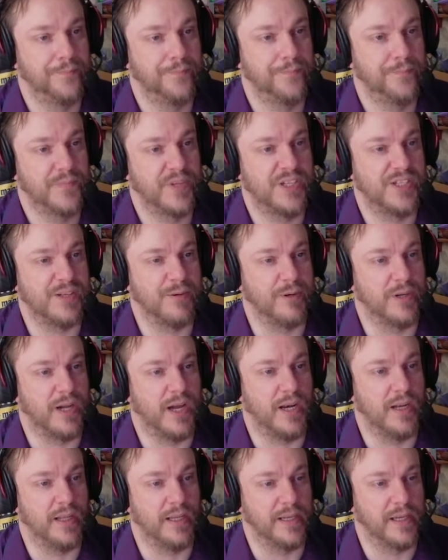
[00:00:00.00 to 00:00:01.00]
Because they were kind
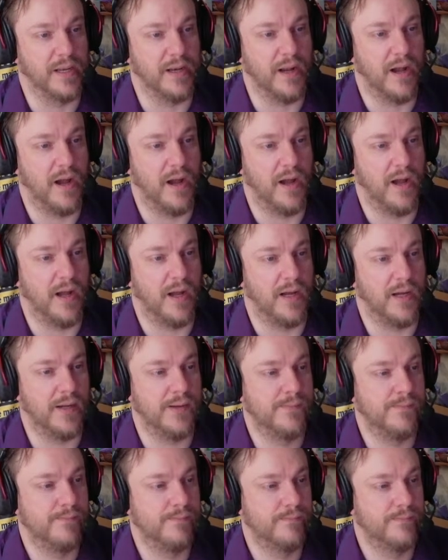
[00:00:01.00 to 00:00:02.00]
of like a
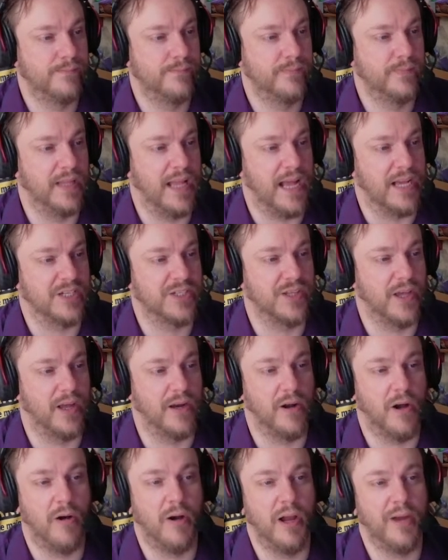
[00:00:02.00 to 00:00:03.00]
last thought.
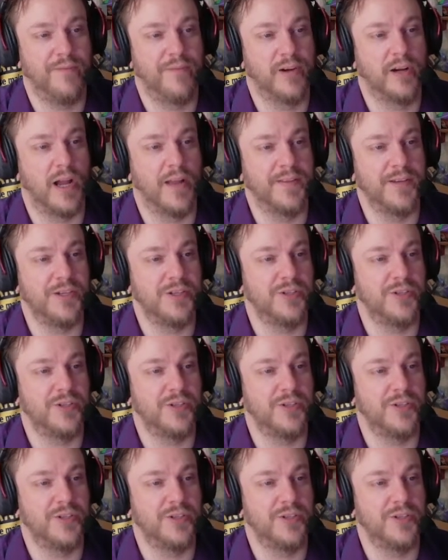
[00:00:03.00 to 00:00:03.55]
Oh, I forgot that